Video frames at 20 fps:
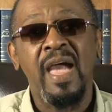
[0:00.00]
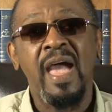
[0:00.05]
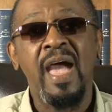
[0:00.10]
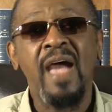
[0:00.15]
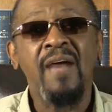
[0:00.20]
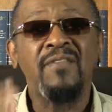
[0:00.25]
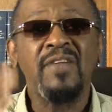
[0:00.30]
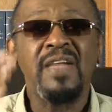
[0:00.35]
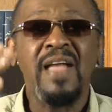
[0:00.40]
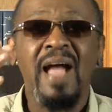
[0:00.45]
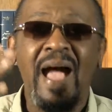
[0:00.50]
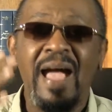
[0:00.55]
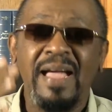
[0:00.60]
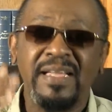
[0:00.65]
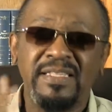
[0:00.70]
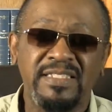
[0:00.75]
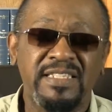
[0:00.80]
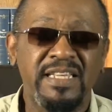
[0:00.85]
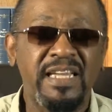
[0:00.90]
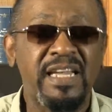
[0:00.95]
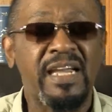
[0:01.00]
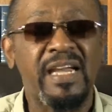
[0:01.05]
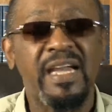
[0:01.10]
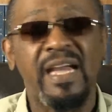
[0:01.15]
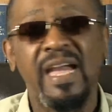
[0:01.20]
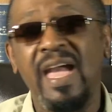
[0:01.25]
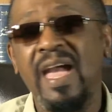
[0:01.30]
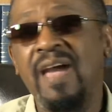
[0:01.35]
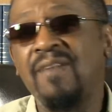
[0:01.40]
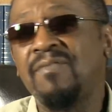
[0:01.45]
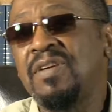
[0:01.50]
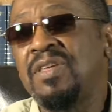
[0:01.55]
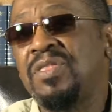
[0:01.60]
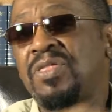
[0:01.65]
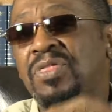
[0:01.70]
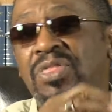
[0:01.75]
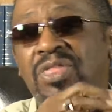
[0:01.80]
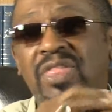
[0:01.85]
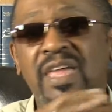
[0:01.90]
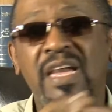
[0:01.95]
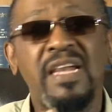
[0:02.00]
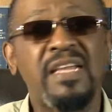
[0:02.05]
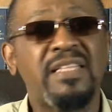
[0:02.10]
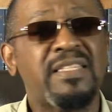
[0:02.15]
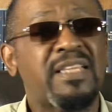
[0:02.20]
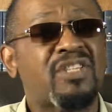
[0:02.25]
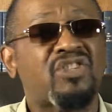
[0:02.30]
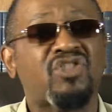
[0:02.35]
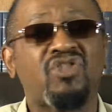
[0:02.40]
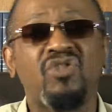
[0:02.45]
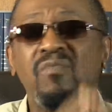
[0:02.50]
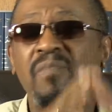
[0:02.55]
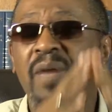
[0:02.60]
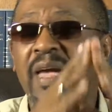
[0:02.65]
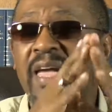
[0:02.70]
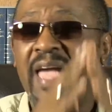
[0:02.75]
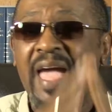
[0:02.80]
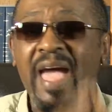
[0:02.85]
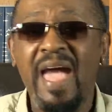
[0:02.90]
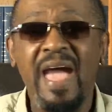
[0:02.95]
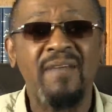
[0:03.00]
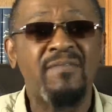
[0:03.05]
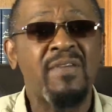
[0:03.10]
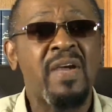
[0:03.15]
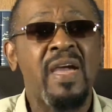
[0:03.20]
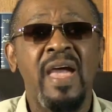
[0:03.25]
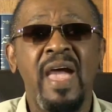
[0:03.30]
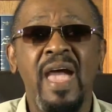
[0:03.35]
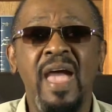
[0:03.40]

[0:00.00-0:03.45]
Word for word: Every idea, everything that you may have,